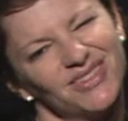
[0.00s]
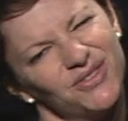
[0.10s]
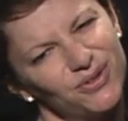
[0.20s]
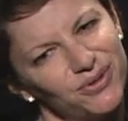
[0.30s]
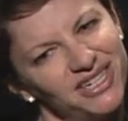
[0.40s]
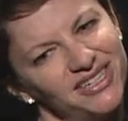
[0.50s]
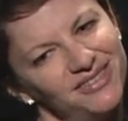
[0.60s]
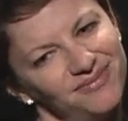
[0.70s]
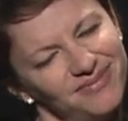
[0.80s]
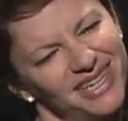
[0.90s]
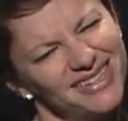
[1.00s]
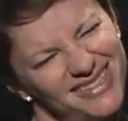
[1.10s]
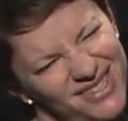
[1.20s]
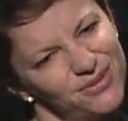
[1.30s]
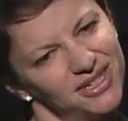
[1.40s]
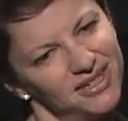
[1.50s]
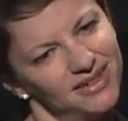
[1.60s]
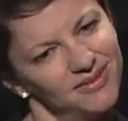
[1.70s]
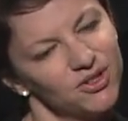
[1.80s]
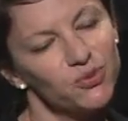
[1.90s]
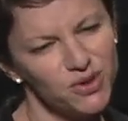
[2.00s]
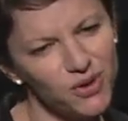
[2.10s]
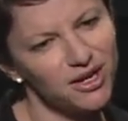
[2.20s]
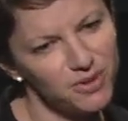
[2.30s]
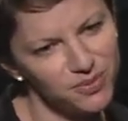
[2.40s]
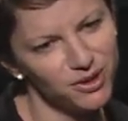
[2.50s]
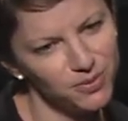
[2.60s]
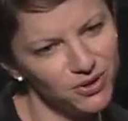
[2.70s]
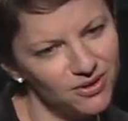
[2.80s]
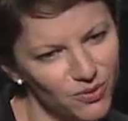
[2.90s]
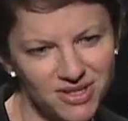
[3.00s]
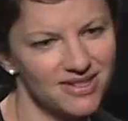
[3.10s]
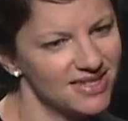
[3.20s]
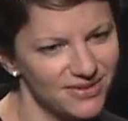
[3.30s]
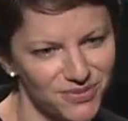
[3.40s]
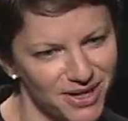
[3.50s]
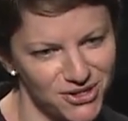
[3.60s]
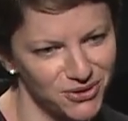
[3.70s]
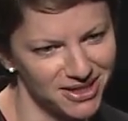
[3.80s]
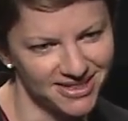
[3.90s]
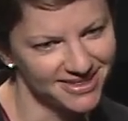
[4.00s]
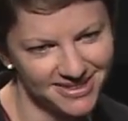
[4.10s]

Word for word: for real? Like, is this really? Do we want to be purple? What is this even measuring?